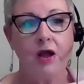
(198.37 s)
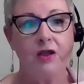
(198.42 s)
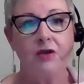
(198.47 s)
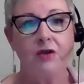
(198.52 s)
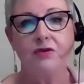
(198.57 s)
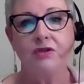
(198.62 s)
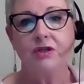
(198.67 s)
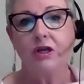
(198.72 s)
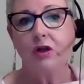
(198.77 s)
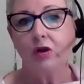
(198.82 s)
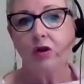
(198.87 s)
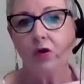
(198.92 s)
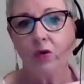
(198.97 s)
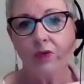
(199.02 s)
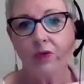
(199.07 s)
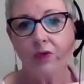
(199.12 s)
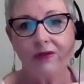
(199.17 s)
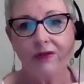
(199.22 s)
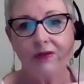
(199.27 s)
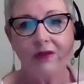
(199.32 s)
using
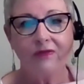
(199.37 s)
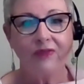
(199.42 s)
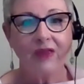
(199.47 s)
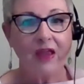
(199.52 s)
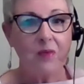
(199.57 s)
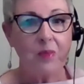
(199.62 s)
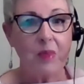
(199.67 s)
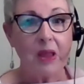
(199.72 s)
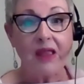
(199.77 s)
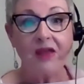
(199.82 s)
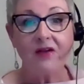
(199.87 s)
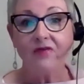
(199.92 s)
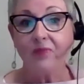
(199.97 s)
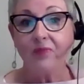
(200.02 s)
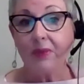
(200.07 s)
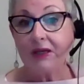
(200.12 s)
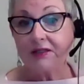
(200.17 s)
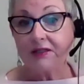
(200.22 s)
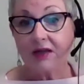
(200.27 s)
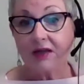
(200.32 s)
clothing that they may have
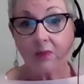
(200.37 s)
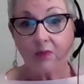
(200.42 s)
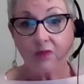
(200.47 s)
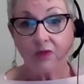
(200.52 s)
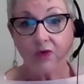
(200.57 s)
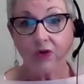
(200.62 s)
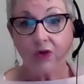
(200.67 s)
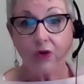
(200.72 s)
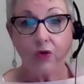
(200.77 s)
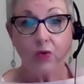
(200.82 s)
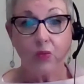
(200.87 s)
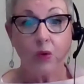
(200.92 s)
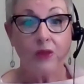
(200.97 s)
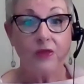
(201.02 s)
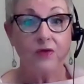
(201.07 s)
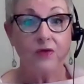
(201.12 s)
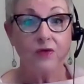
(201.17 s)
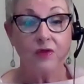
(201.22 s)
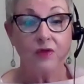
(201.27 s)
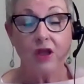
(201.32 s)
picked up for you,
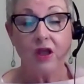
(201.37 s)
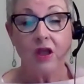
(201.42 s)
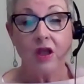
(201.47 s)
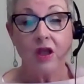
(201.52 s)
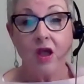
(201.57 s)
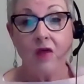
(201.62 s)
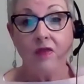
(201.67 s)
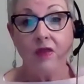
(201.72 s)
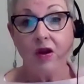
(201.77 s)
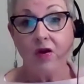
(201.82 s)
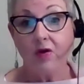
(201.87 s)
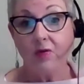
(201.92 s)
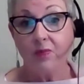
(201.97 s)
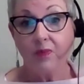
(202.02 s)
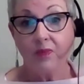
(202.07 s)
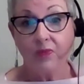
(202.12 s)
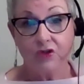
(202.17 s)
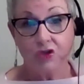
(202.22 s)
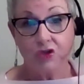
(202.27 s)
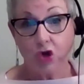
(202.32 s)
whether
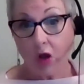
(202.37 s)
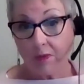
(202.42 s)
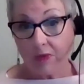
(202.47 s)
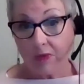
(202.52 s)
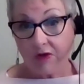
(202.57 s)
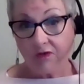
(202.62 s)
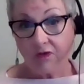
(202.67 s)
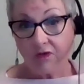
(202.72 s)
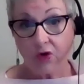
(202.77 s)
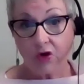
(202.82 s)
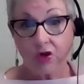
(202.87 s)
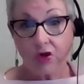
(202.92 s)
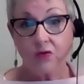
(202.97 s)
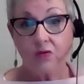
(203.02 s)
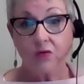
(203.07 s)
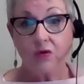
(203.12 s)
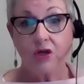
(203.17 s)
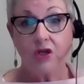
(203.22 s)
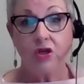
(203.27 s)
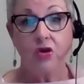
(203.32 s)
they're shopping for
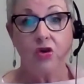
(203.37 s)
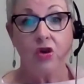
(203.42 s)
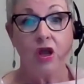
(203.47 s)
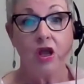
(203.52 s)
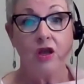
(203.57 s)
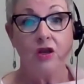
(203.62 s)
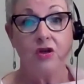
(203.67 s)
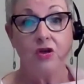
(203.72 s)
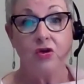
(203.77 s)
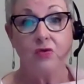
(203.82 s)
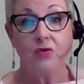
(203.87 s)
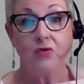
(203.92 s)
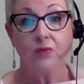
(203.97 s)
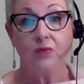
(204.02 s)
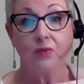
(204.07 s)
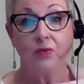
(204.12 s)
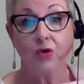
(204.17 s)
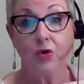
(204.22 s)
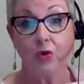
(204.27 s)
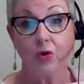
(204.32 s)
you and
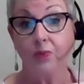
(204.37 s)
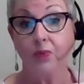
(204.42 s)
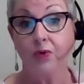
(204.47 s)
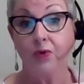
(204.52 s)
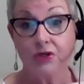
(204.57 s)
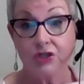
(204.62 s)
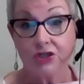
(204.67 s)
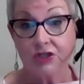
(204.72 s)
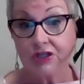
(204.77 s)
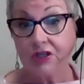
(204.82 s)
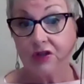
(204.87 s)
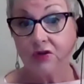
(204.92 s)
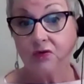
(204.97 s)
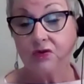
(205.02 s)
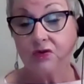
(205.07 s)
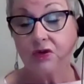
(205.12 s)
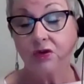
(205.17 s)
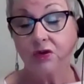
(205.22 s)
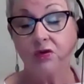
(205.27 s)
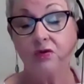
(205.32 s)
you're purchasing
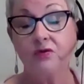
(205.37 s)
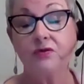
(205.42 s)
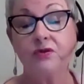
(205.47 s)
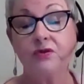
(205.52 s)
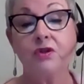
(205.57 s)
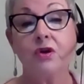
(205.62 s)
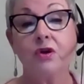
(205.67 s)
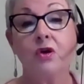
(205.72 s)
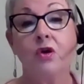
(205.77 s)
those clothes,